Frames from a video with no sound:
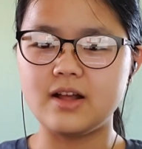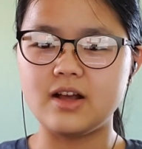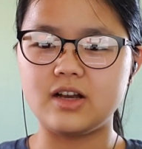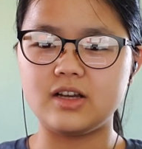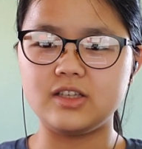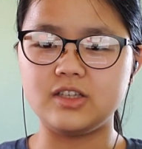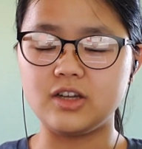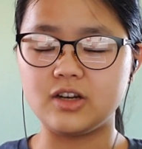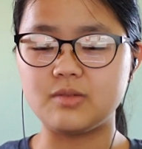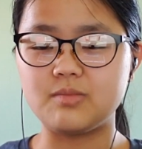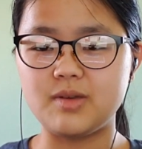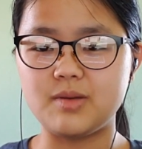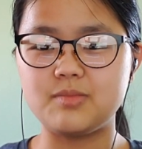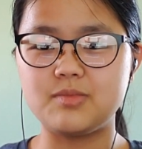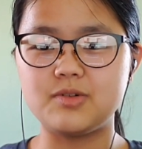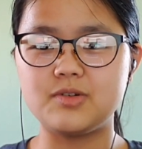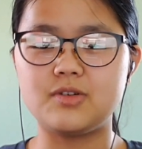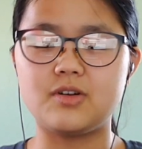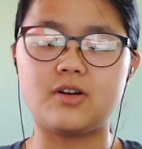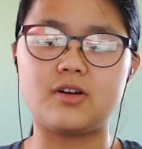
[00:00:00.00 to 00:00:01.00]
young
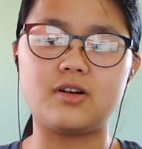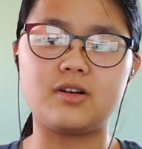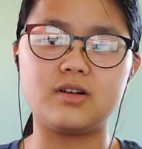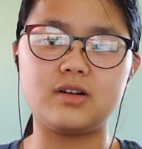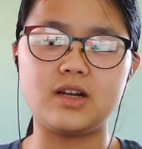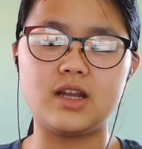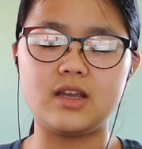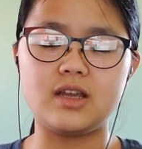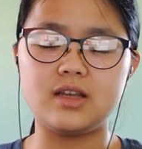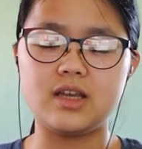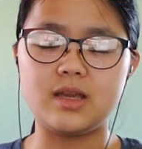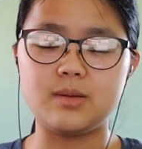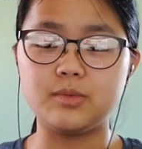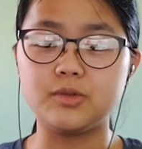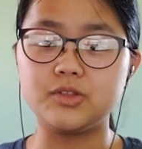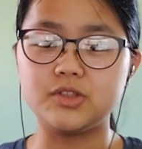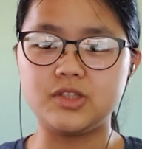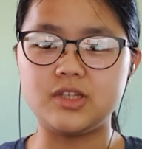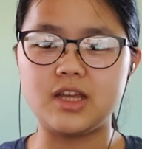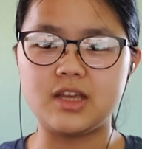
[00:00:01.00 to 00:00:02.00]
people are able
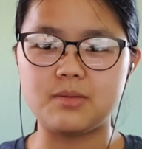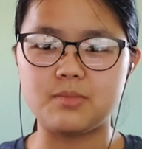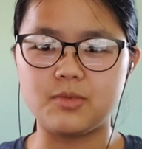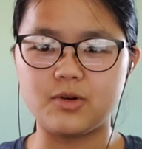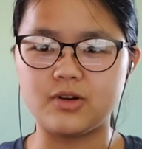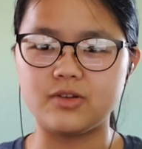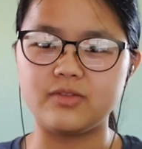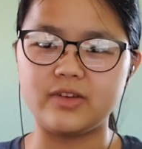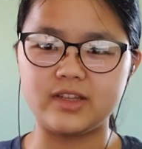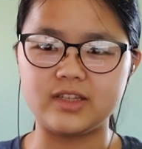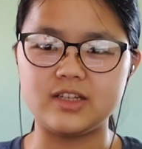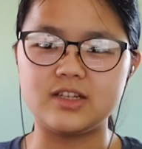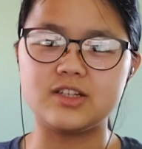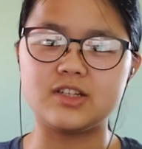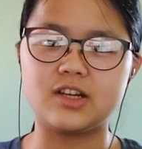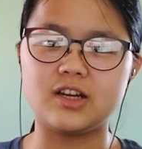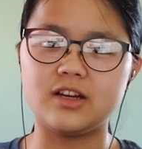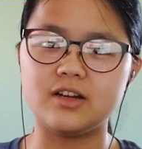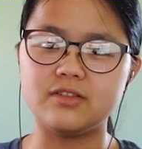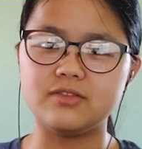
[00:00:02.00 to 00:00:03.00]
to take more advantage
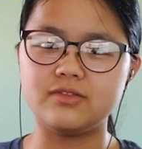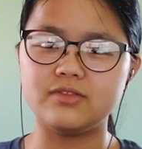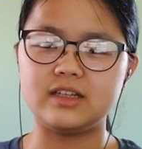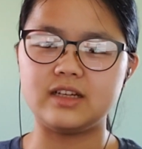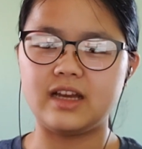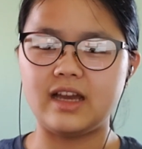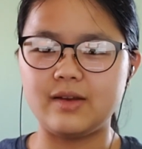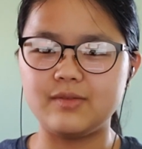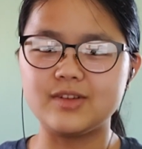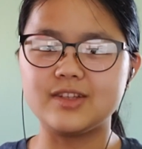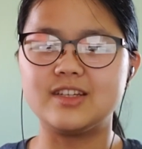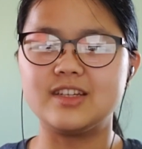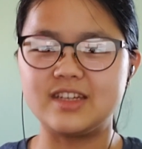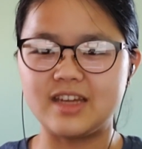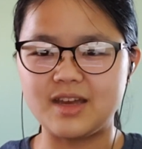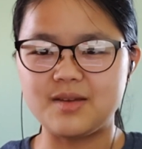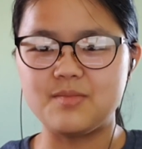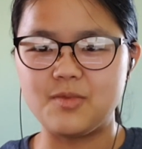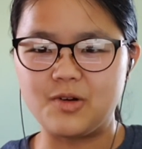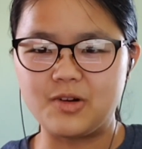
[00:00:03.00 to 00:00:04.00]
of having to
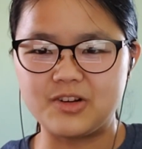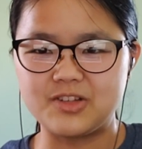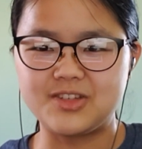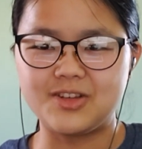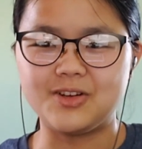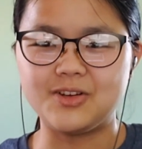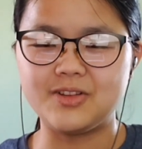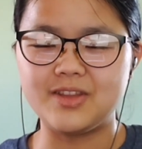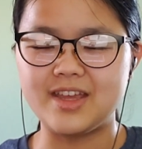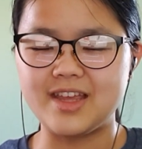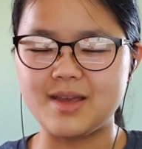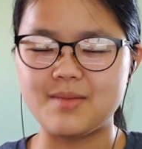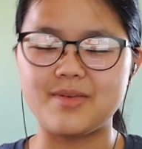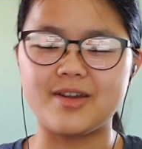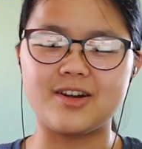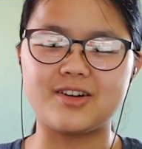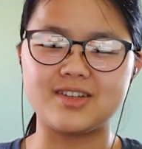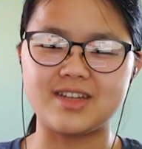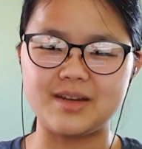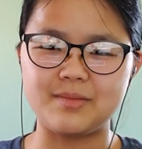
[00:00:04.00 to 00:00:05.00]
type more, so they get
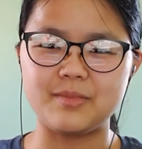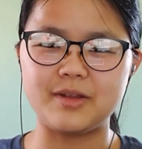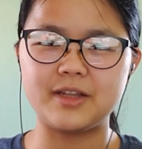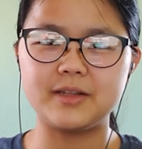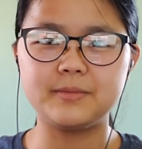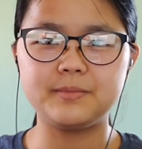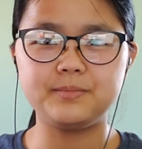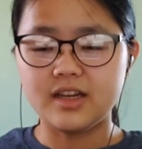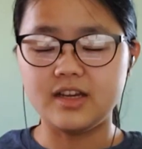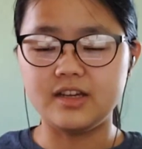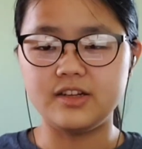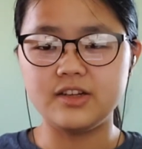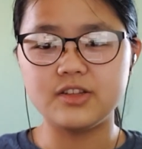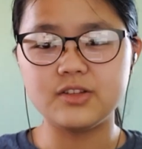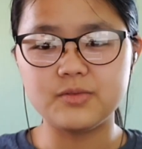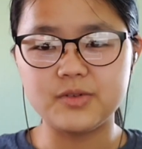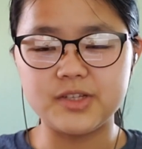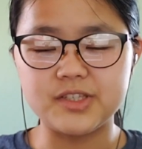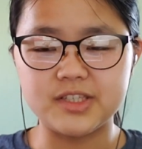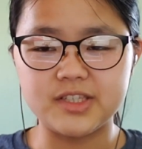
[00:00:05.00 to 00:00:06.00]
better typing. Another
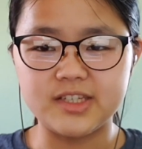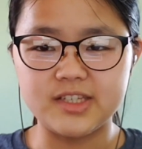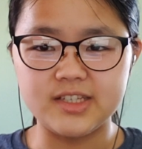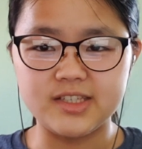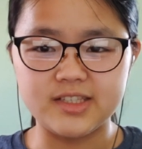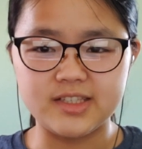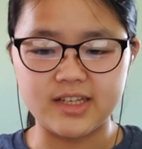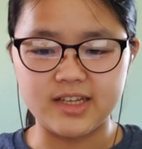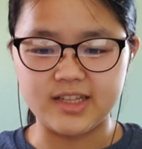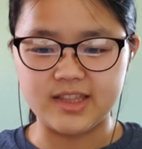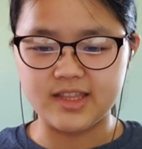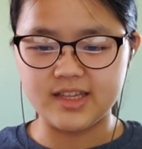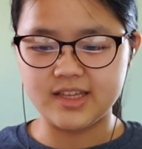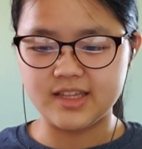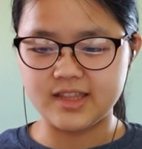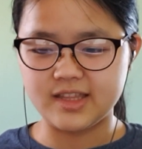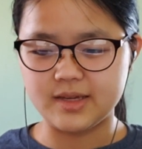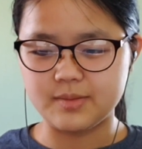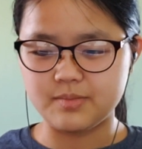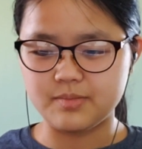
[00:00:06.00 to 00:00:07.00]
reason is I think
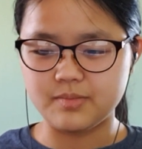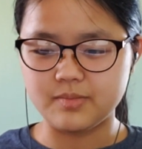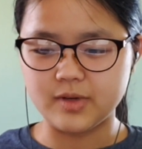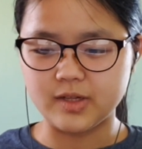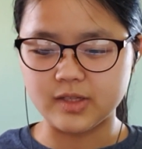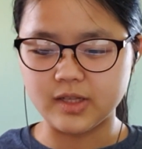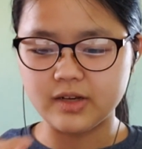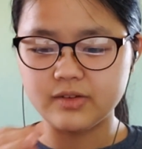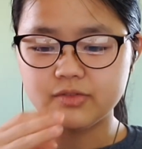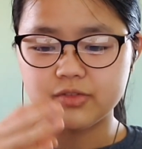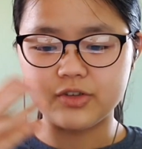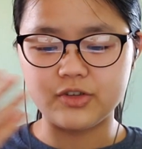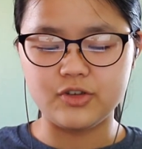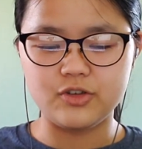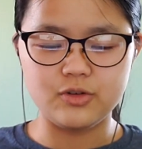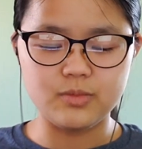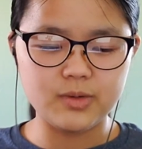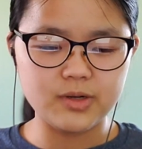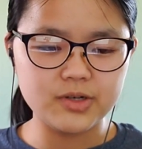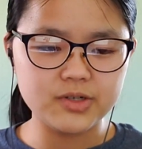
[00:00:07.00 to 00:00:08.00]
that a lot of
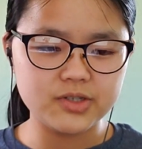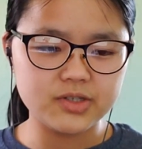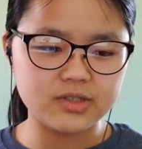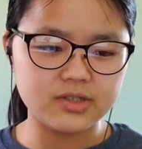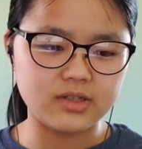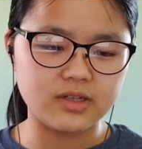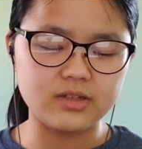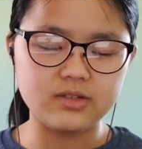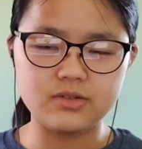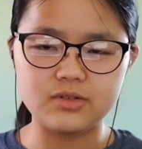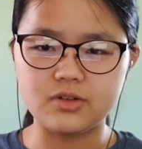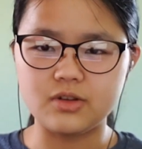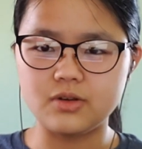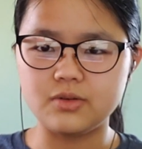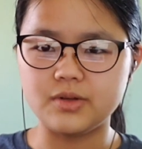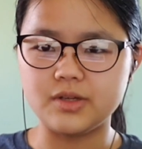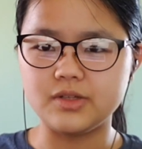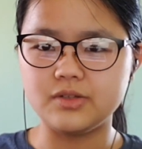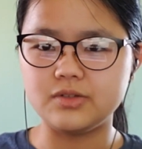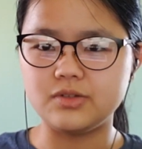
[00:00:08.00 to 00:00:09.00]
cubers tend to go
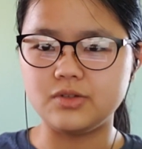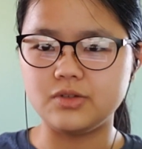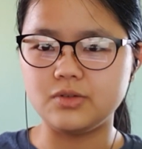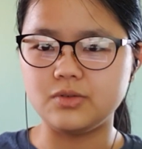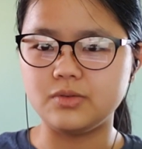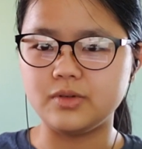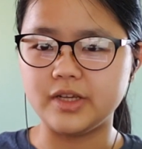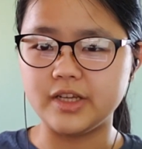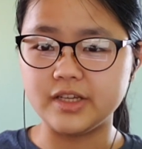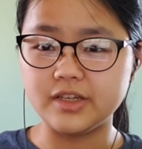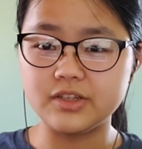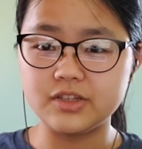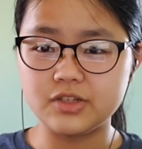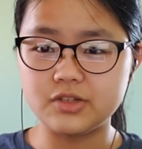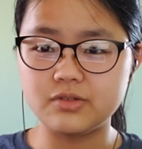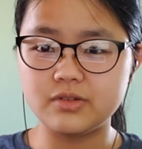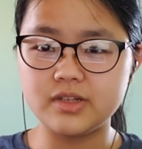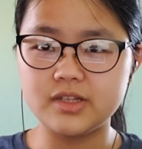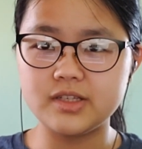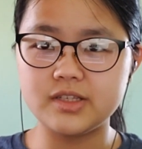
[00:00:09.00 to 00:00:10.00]
into
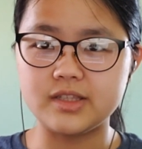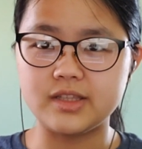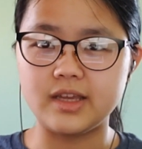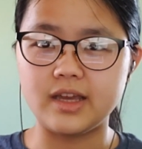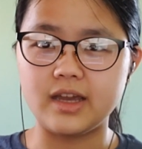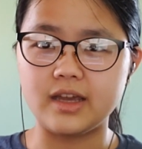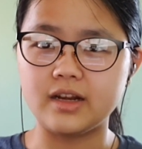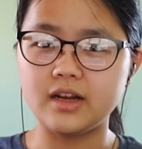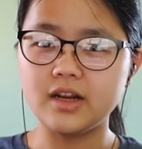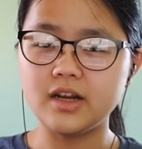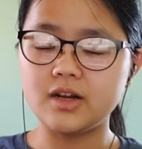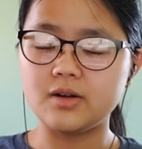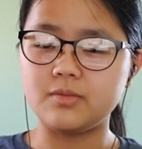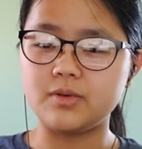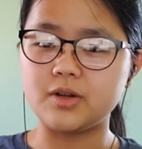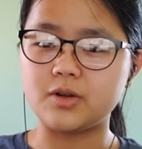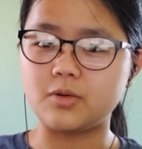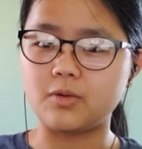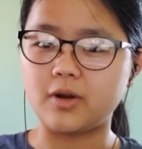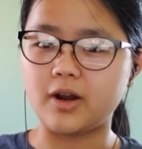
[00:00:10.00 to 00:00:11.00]
industries that
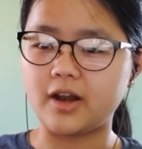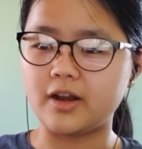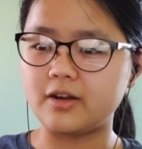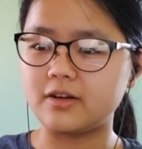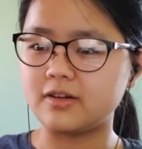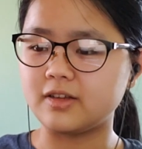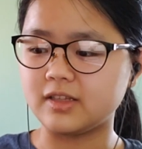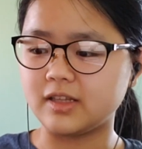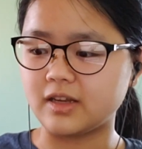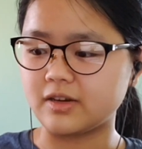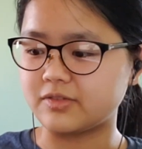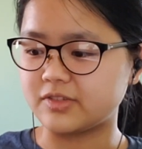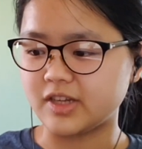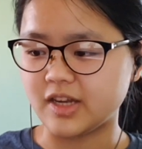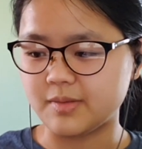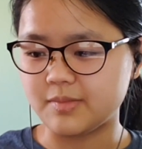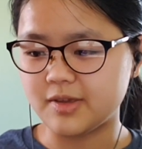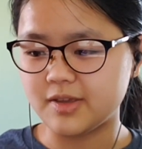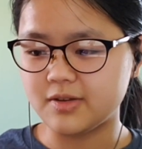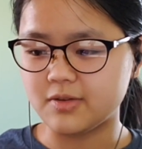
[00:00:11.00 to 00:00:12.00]
require a lot of
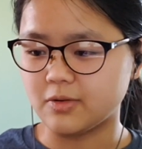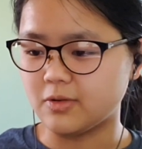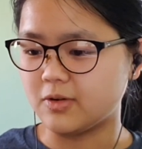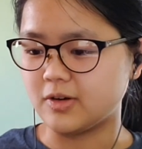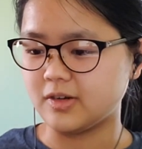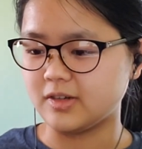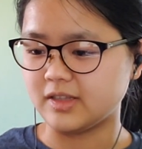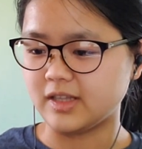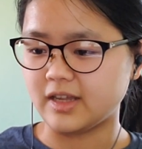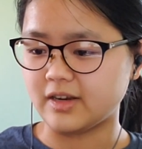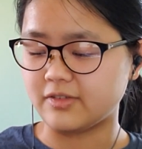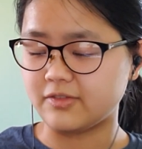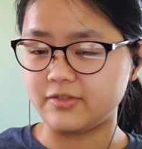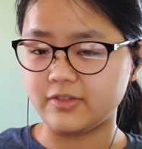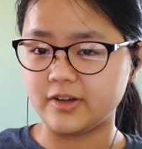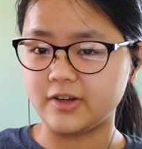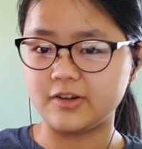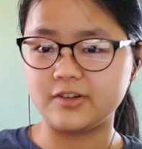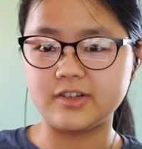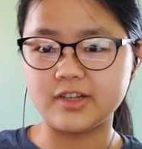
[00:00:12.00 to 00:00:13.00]
typing or a lot of
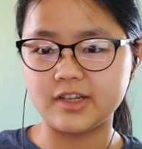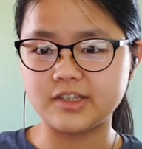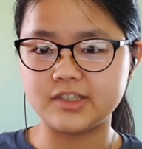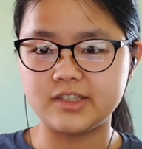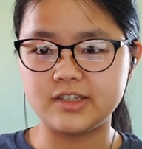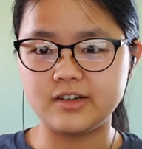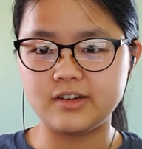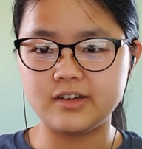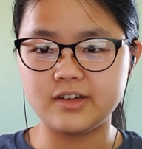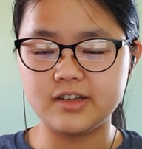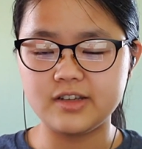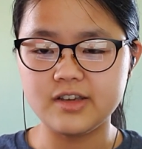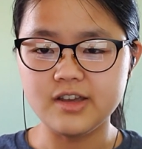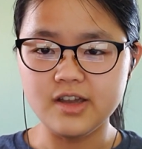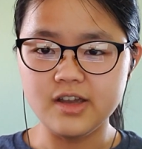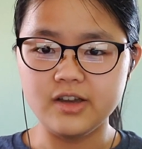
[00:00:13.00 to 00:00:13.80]
finger dexterity.